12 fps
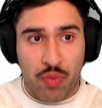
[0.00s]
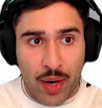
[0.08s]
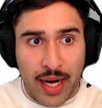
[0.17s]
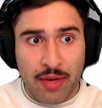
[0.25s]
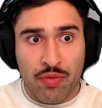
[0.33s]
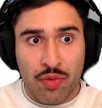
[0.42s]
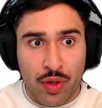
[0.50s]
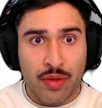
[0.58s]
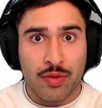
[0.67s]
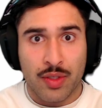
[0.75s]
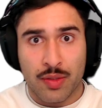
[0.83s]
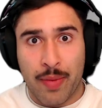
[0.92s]
when I
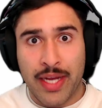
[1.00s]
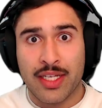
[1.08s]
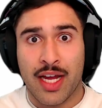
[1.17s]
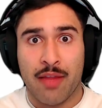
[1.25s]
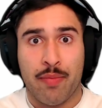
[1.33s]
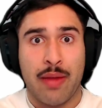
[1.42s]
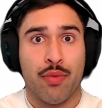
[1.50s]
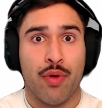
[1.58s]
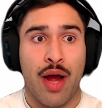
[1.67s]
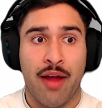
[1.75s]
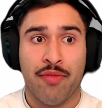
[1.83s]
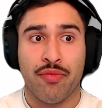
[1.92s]
speak to other
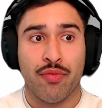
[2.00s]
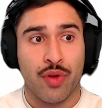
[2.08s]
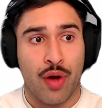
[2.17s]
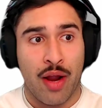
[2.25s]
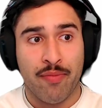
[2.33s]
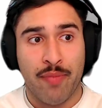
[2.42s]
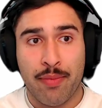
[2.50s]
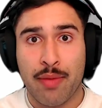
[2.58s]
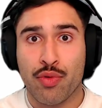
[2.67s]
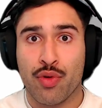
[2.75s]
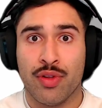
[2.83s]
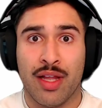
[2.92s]
people, I've met
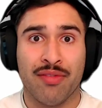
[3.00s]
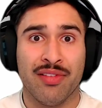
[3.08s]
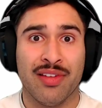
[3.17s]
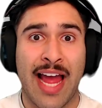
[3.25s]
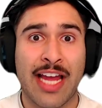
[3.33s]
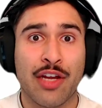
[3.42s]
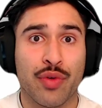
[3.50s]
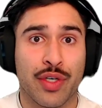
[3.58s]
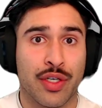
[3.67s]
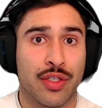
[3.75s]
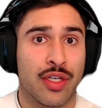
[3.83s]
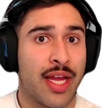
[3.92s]
people who love
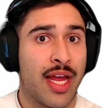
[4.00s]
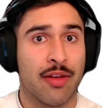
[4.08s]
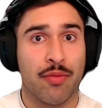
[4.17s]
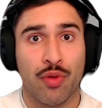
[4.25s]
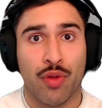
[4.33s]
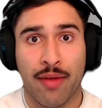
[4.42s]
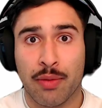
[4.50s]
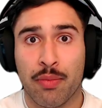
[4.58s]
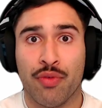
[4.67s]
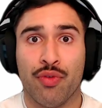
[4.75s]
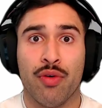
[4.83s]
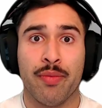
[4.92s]
languages, again, love the
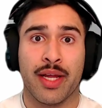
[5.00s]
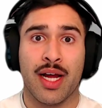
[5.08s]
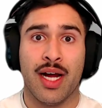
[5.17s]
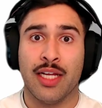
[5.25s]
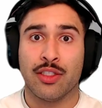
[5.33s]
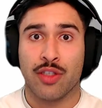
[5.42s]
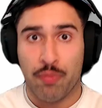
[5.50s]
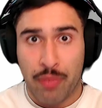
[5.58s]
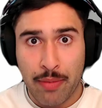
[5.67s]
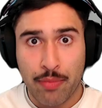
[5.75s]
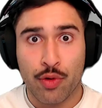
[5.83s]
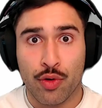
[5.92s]
performing arts,
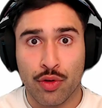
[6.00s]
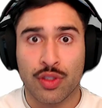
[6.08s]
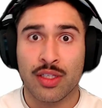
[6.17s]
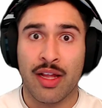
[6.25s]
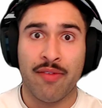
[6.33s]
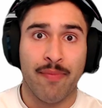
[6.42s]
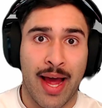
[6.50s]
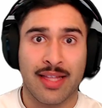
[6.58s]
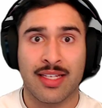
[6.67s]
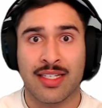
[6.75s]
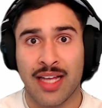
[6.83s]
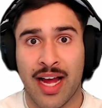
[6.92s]
people who also love
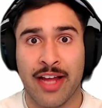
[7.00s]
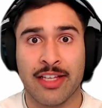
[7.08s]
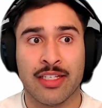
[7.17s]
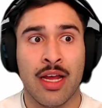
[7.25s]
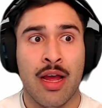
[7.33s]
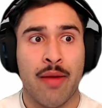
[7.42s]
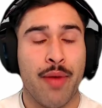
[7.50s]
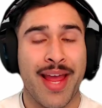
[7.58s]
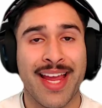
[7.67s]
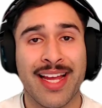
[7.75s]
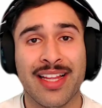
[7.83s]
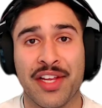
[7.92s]
math, science,
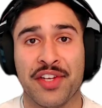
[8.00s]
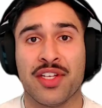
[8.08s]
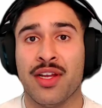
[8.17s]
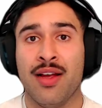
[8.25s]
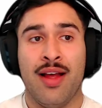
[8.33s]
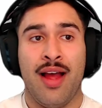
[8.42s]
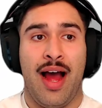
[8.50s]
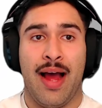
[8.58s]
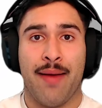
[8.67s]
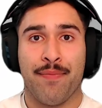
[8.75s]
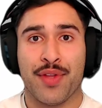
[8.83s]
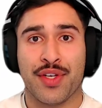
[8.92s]
English,
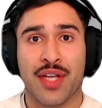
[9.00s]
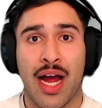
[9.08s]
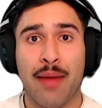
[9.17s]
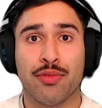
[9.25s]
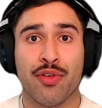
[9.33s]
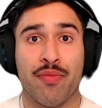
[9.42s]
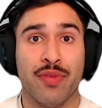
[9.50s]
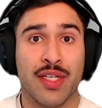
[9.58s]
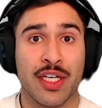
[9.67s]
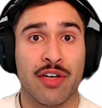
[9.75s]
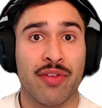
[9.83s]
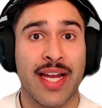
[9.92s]
the types of
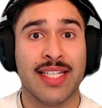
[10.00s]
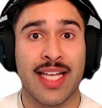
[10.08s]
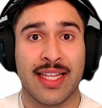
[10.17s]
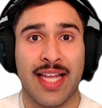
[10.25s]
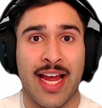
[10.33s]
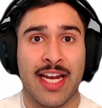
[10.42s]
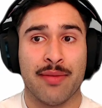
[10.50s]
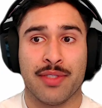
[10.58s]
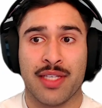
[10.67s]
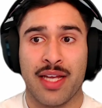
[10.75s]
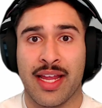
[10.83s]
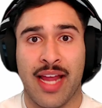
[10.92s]
degrees that they end up
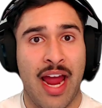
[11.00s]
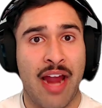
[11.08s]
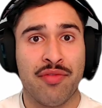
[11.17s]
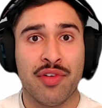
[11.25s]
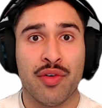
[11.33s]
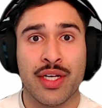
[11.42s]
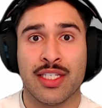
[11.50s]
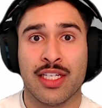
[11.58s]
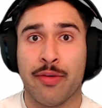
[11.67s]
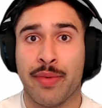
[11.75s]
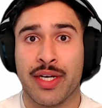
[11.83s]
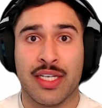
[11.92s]
studying. Everyone is a
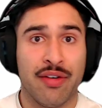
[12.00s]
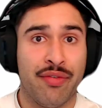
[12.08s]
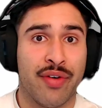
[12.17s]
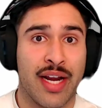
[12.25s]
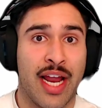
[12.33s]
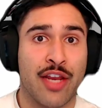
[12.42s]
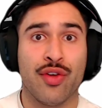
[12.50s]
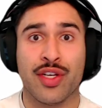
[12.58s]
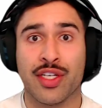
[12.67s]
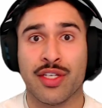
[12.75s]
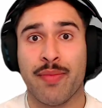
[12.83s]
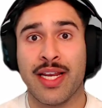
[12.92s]
little bit different, and you
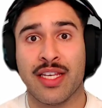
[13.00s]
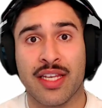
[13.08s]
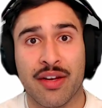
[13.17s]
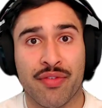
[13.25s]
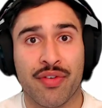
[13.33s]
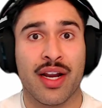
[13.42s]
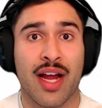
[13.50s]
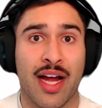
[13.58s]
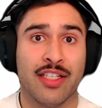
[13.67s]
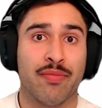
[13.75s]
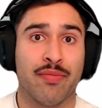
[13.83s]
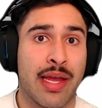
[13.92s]
just meet different
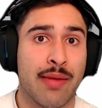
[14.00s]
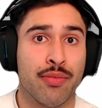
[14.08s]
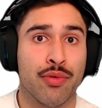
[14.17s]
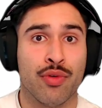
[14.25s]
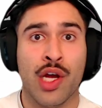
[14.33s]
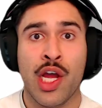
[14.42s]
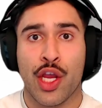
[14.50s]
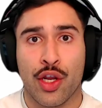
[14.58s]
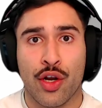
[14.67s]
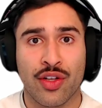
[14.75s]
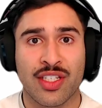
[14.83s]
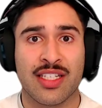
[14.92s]
kinds of people.
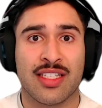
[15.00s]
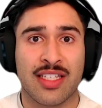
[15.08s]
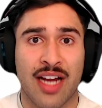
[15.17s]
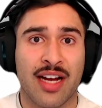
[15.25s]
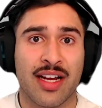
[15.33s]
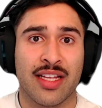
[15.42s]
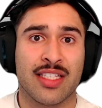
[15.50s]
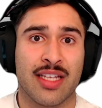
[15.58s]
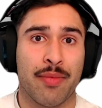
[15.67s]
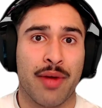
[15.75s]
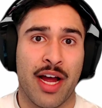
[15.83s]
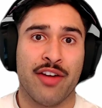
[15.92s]
You're not stuck in
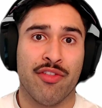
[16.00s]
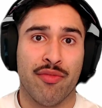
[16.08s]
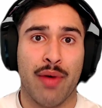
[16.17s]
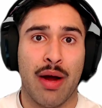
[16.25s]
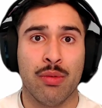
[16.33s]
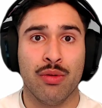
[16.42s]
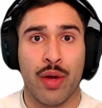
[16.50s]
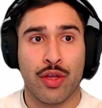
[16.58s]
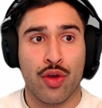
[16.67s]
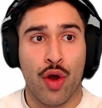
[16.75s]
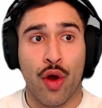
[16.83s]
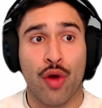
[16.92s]
some kind of bubble where
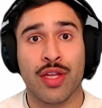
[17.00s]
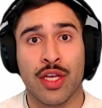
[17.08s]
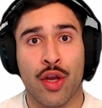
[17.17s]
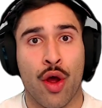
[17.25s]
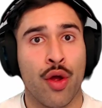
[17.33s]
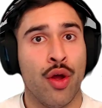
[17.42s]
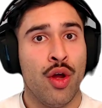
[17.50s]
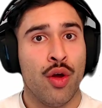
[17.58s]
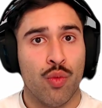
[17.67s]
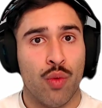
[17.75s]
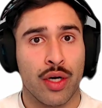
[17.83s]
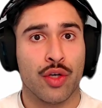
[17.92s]
you only know
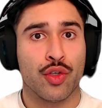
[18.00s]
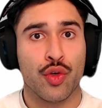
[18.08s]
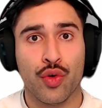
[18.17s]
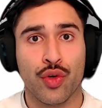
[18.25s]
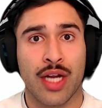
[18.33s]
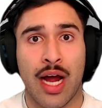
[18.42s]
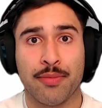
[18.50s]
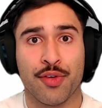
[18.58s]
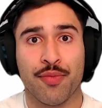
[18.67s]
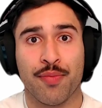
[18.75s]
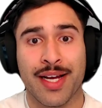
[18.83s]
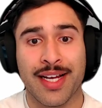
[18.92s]
one or two
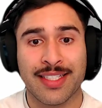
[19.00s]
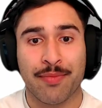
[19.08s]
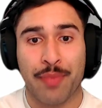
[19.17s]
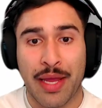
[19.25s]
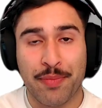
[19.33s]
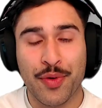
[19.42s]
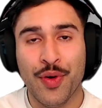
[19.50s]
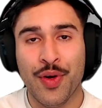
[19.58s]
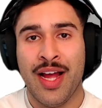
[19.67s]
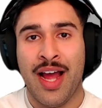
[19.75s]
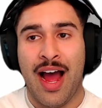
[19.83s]
types of people,